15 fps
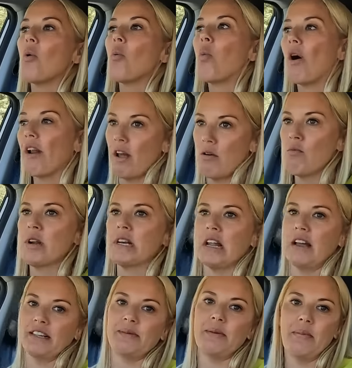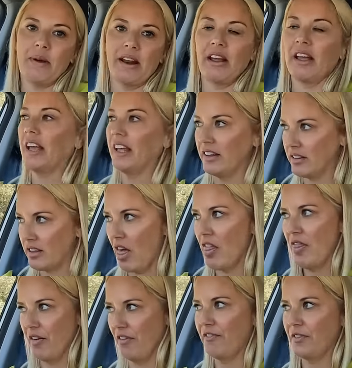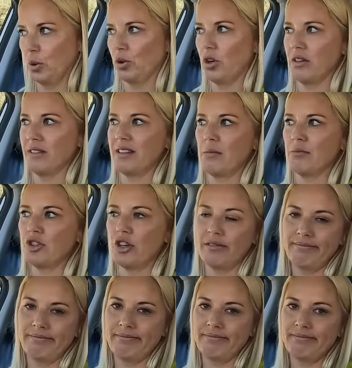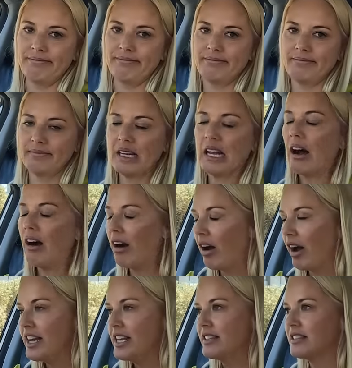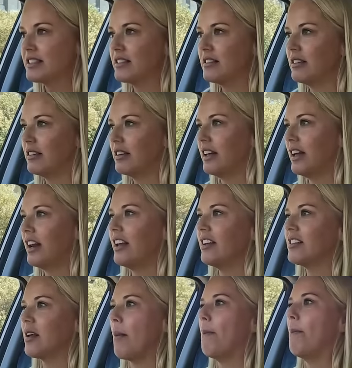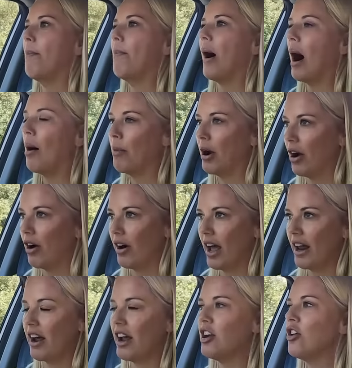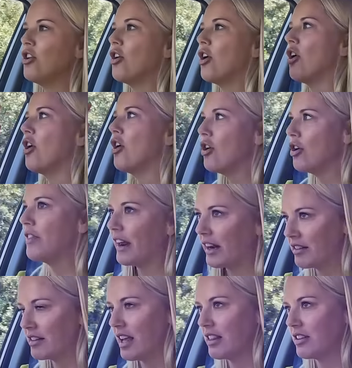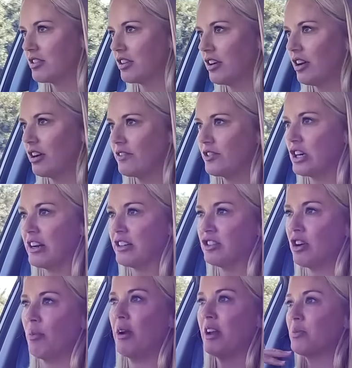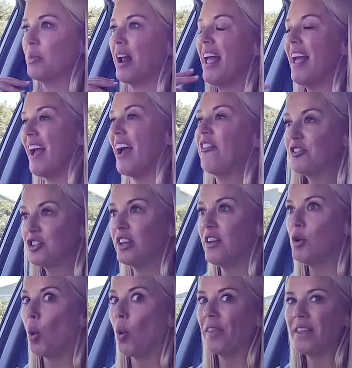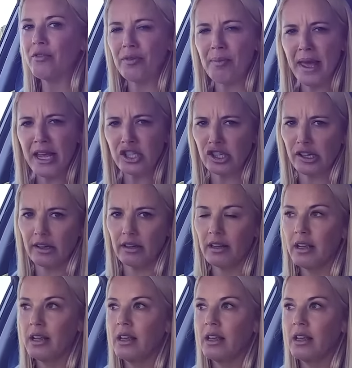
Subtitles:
What I would like to be better is the fuel consumption. Guys, it is a bummer. And I know that I say this on a lot of Chinese car brands, but I have to give you all the information.